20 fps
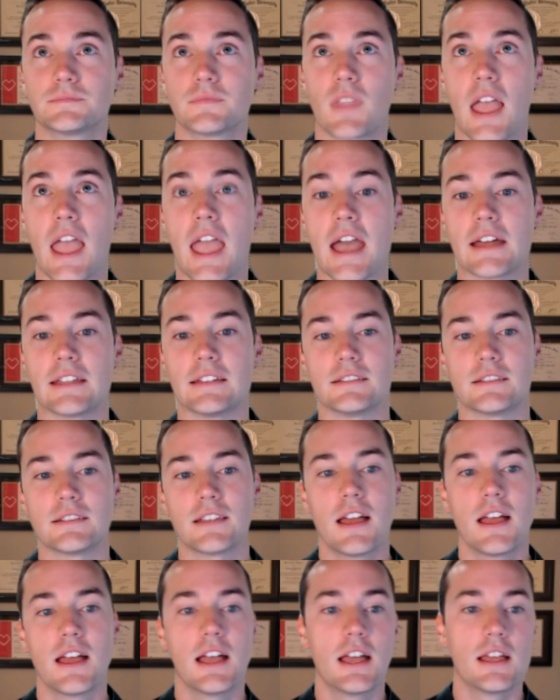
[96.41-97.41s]
And
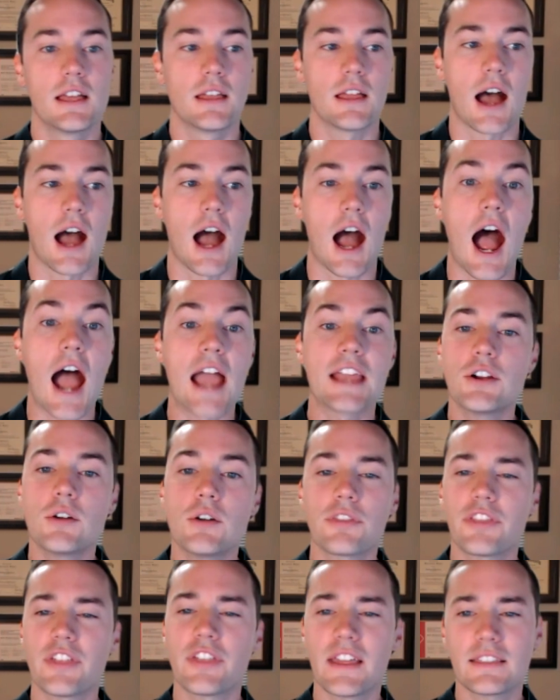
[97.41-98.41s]
I
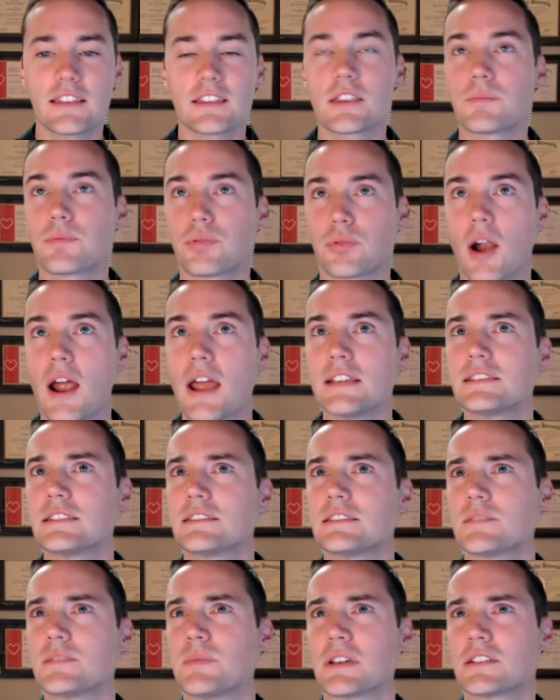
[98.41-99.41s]
don't think that the price is
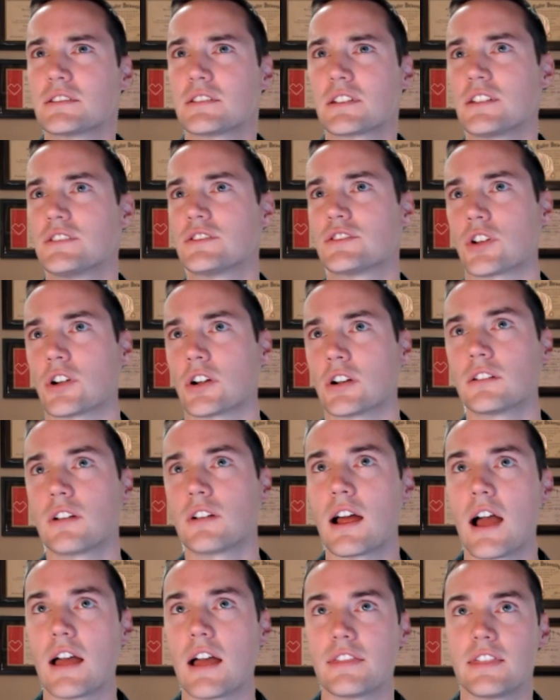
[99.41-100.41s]
as big as a concern.
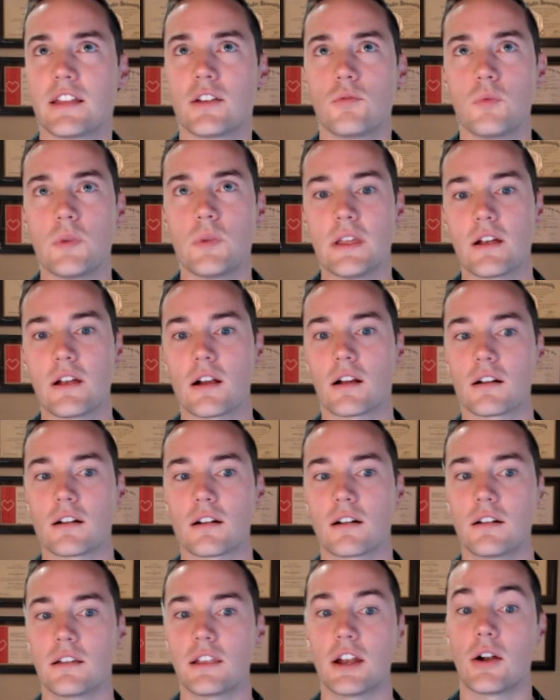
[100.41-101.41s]
I think we
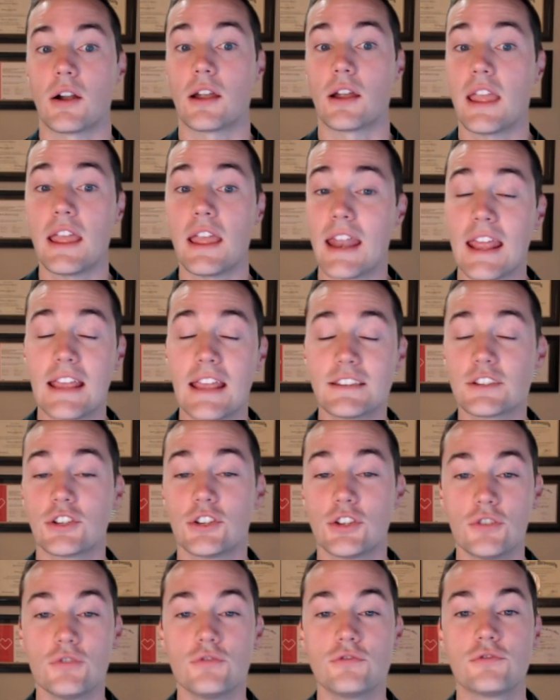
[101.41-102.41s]
are, it is a
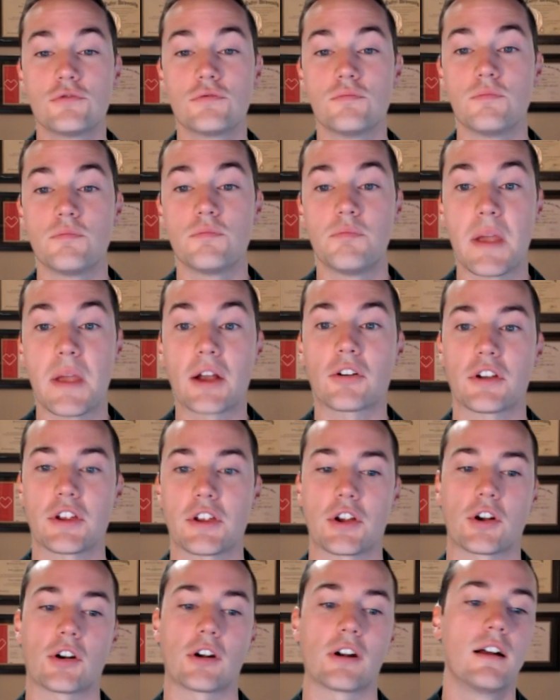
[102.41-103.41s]
huge
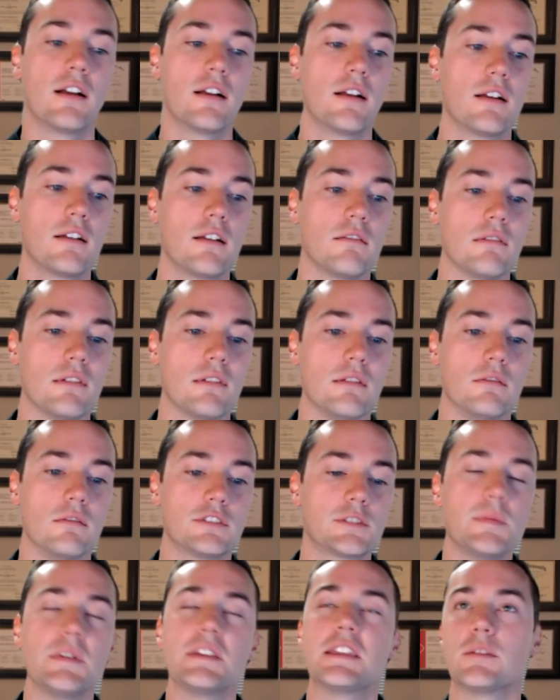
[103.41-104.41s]
barrier
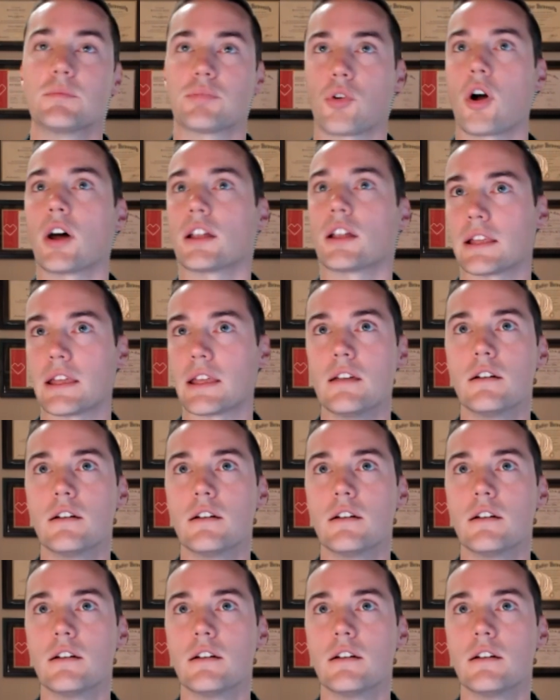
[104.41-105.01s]
speaking broadly,